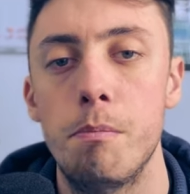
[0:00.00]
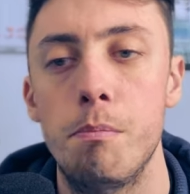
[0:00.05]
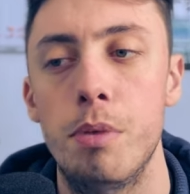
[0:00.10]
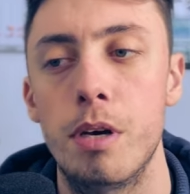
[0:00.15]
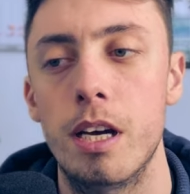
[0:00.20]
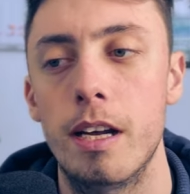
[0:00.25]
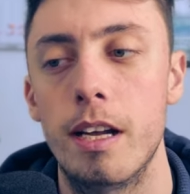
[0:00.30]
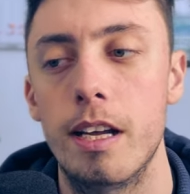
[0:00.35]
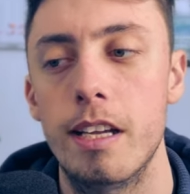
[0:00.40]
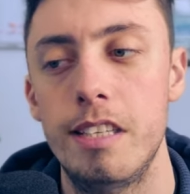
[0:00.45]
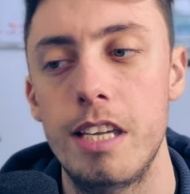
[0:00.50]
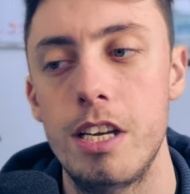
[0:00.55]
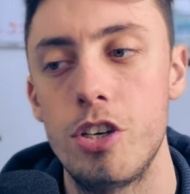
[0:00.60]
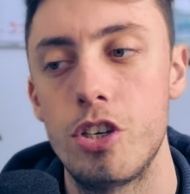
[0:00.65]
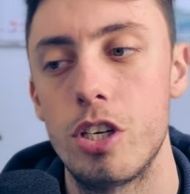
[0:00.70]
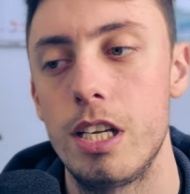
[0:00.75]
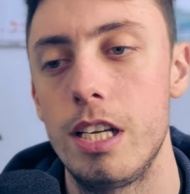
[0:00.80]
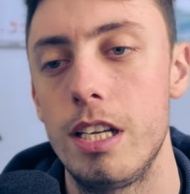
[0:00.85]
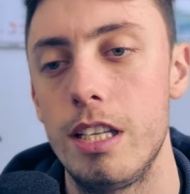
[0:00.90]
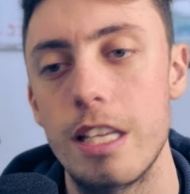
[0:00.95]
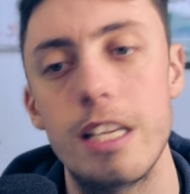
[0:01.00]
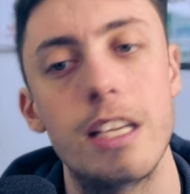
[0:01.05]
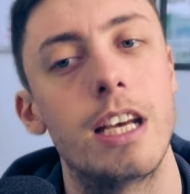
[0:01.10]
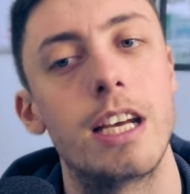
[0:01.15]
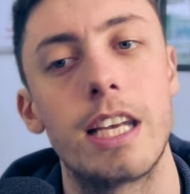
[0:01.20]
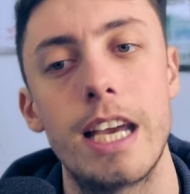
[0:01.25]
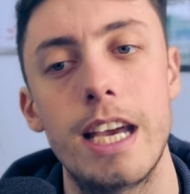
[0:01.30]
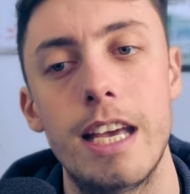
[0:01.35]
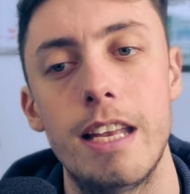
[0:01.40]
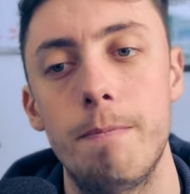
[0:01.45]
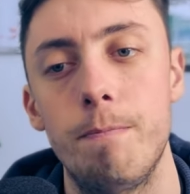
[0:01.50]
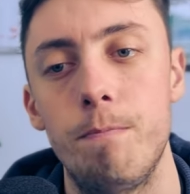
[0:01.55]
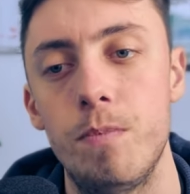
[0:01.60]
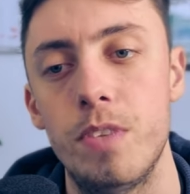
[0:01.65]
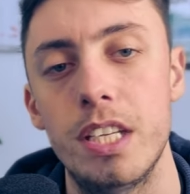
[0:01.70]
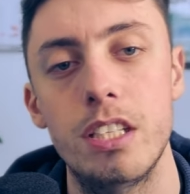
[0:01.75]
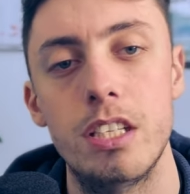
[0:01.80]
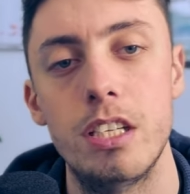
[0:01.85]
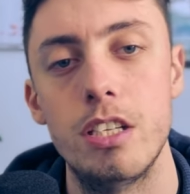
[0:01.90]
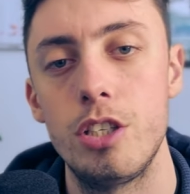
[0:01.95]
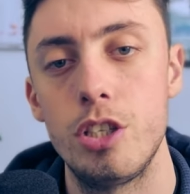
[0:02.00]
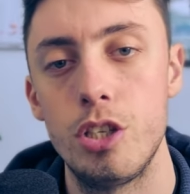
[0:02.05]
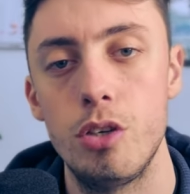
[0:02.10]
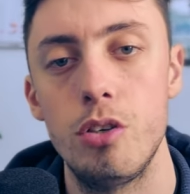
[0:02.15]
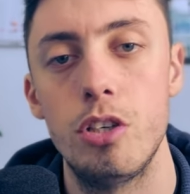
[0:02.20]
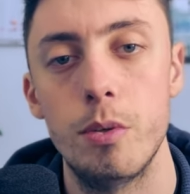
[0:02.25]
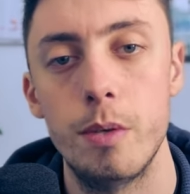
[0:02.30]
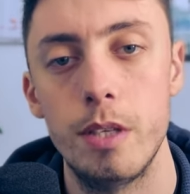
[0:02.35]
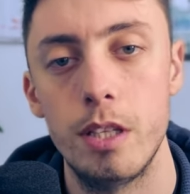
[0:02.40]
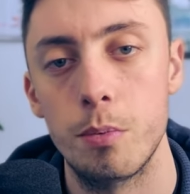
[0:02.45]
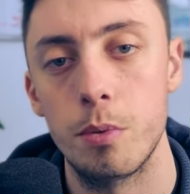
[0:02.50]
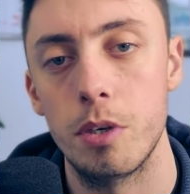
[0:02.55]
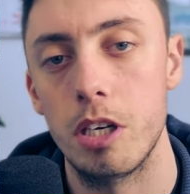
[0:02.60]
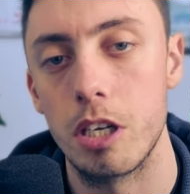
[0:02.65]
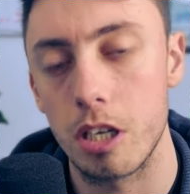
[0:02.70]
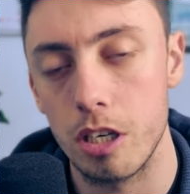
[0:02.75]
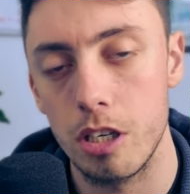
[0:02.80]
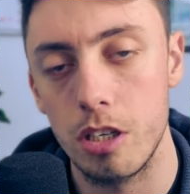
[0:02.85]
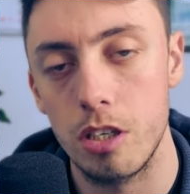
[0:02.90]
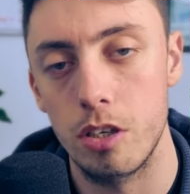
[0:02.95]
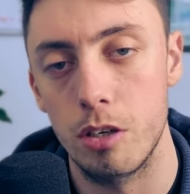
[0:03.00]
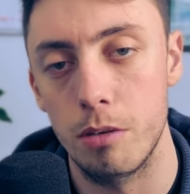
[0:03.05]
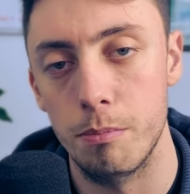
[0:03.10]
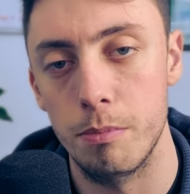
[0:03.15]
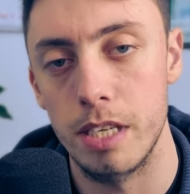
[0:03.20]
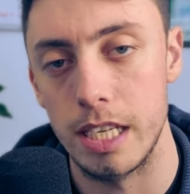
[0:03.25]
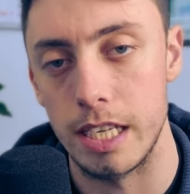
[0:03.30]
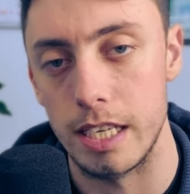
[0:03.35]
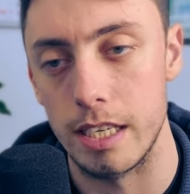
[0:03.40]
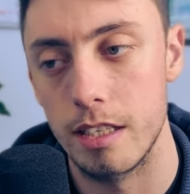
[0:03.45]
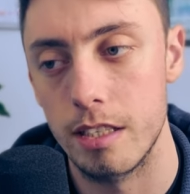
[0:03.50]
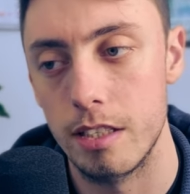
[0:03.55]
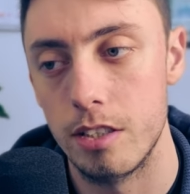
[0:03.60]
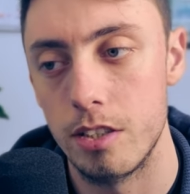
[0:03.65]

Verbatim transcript: But essentially, the, again, this is you doing the work, not me.